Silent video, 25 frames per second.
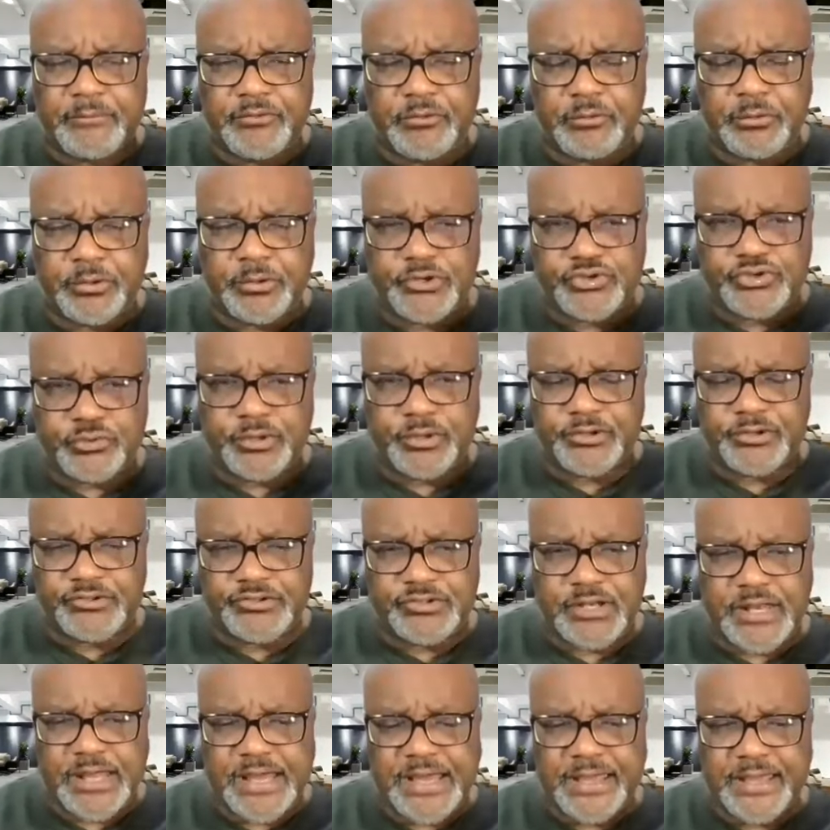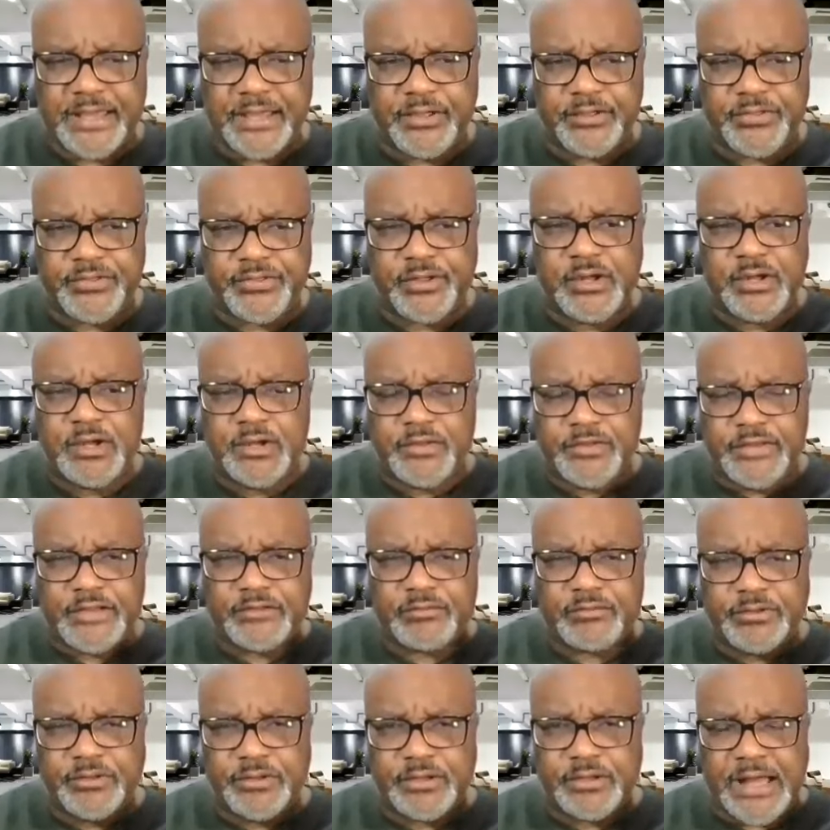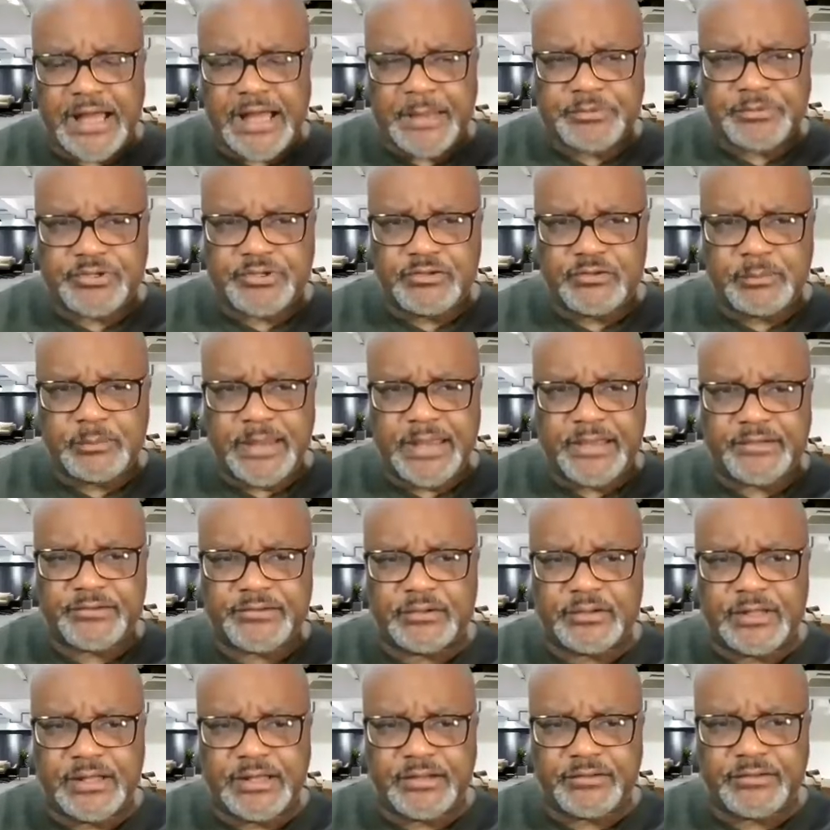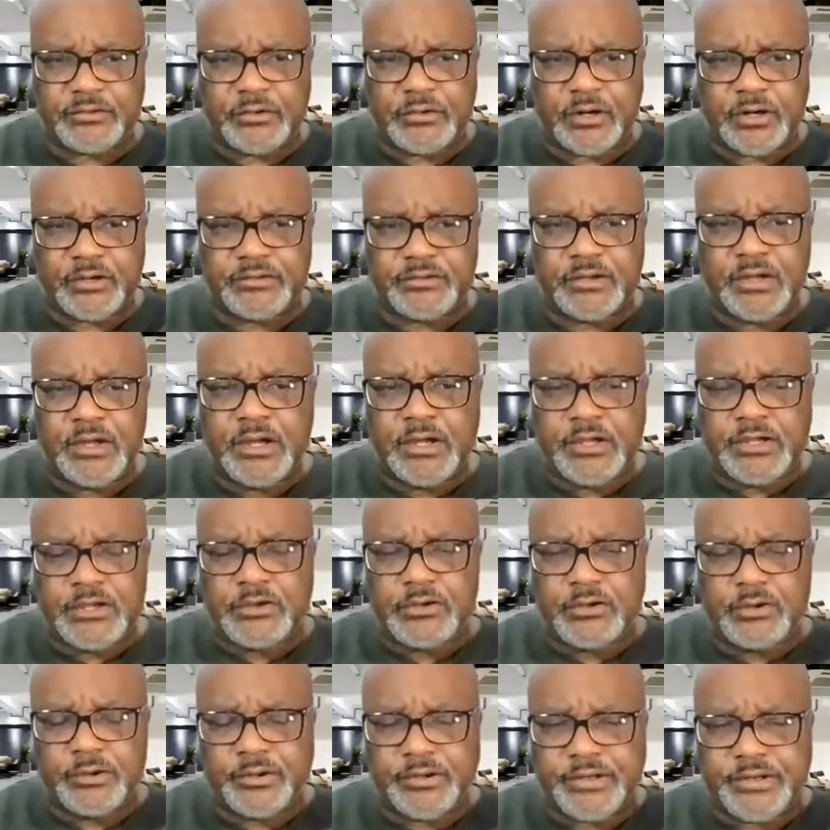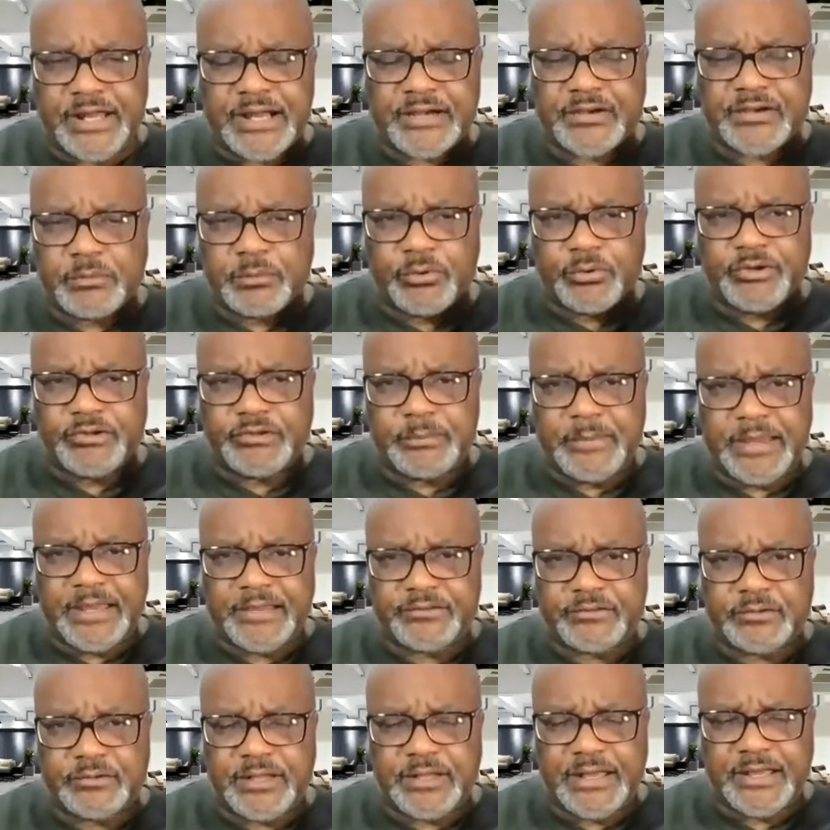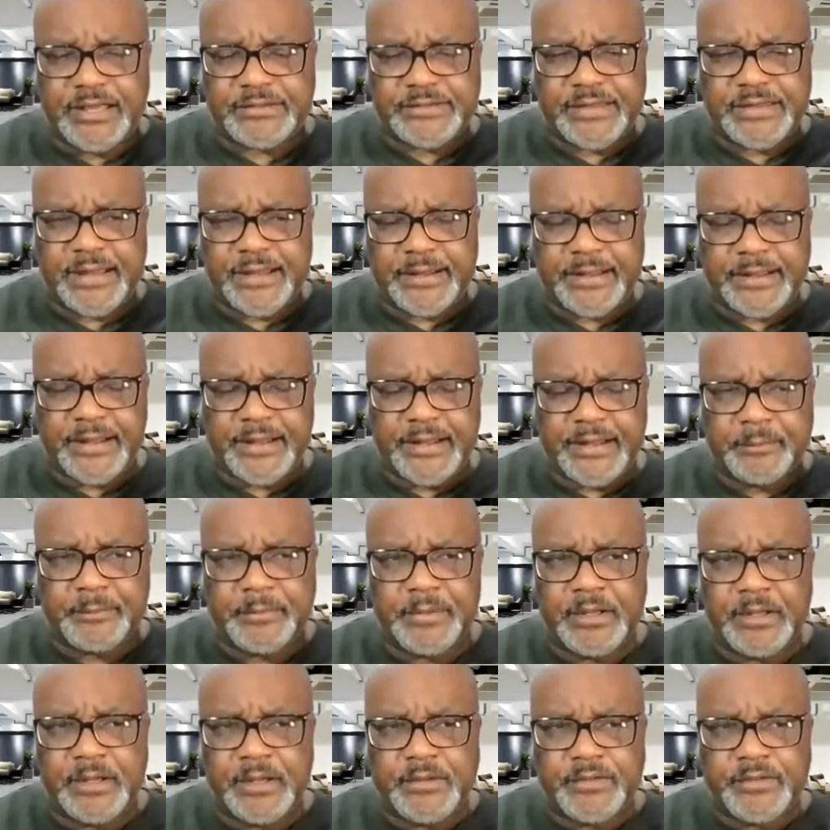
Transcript: if you want to join us July 8th. That's when the options masterclass starts. You go to drboycemasterclass.com.